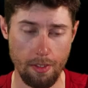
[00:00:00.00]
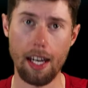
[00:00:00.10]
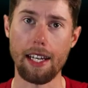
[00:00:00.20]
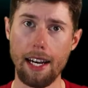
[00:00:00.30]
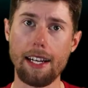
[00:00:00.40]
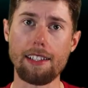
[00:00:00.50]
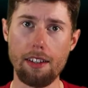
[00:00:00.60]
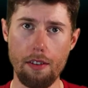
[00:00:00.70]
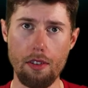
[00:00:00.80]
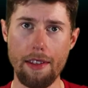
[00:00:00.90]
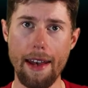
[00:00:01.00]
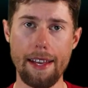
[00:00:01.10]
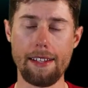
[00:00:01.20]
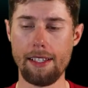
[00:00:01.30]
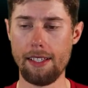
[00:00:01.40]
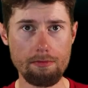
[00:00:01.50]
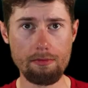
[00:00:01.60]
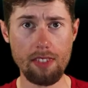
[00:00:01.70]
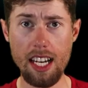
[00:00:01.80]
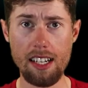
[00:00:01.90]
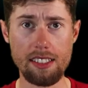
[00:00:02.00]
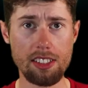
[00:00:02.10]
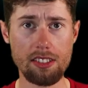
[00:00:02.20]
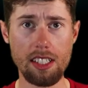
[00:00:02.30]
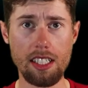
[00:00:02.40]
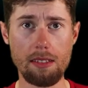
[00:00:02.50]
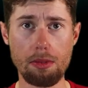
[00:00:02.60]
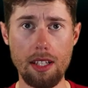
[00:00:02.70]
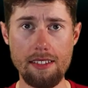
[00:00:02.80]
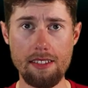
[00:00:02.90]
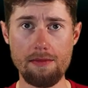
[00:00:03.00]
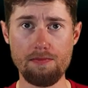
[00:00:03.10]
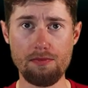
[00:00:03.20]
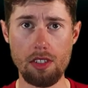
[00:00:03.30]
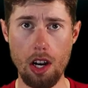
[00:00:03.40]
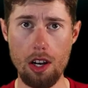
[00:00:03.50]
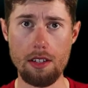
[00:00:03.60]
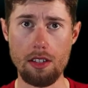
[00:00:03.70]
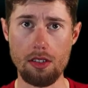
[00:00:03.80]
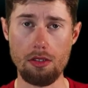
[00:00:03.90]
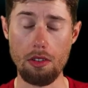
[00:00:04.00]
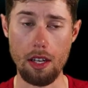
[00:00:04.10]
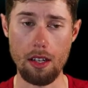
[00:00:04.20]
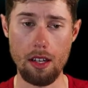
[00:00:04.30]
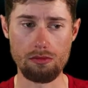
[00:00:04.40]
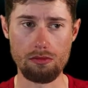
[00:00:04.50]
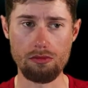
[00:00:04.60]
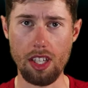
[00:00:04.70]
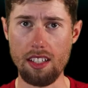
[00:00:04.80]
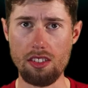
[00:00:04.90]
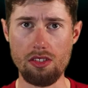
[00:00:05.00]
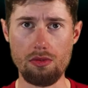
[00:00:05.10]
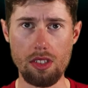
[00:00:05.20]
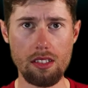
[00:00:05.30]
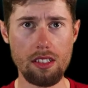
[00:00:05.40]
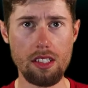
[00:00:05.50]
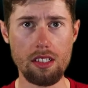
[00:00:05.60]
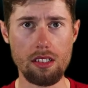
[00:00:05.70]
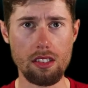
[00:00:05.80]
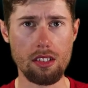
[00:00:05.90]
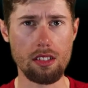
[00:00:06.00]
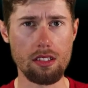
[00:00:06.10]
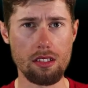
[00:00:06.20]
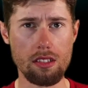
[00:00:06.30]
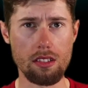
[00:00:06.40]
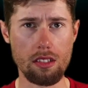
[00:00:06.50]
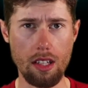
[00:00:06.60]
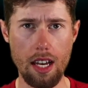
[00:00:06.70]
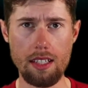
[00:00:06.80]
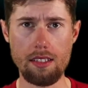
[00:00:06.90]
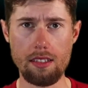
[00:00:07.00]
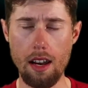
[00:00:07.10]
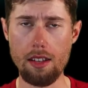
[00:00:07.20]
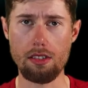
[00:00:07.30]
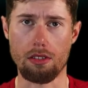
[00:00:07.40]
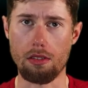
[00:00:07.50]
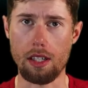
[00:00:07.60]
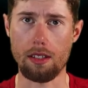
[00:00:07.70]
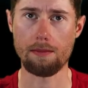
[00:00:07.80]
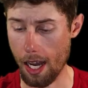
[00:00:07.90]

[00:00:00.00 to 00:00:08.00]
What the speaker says: I clear it for that. Yeah, it's just like a pleasant tartness to it. Like, it's a really nice touch to it.